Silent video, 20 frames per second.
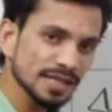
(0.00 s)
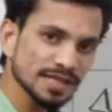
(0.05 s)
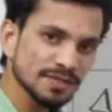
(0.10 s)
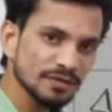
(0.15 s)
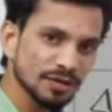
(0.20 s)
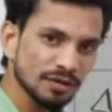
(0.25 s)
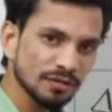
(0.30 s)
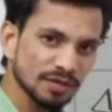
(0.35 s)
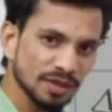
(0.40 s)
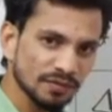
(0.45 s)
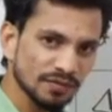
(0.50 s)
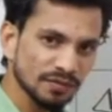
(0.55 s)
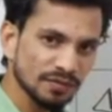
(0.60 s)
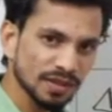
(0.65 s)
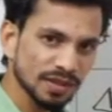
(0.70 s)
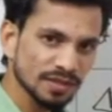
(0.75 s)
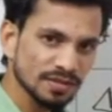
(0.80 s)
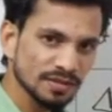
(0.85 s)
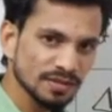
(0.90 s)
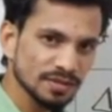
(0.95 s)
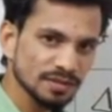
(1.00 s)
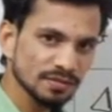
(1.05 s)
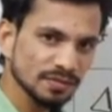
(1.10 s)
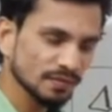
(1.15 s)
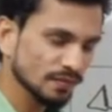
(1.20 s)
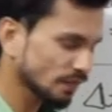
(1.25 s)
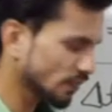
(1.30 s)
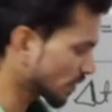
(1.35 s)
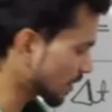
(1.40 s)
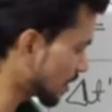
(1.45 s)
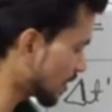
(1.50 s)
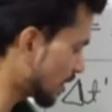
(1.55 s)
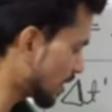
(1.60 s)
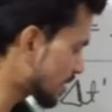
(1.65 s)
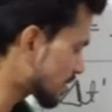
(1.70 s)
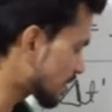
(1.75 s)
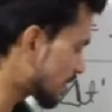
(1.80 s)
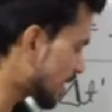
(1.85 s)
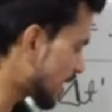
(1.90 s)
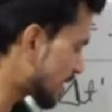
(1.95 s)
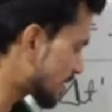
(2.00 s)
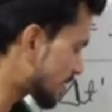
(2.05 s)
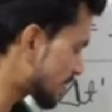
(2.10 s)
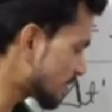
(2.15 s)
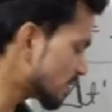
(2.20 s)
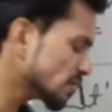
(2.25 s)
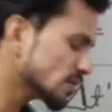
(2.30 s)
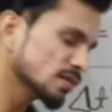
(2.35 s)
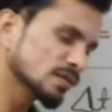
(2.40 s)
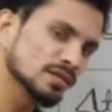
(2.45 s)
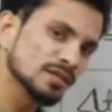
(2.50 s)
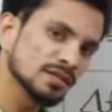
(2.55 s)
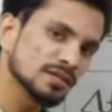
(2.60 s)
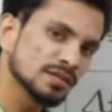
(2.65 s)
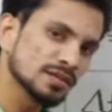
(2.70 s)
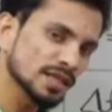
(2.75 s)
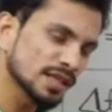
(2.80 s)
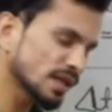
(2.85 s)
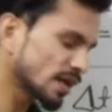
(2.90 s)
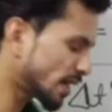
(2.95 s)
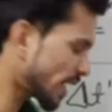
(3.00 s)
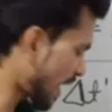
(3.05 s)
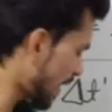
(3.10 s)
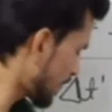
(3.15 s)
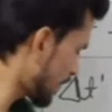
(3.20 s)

frame of reference is lesser than the time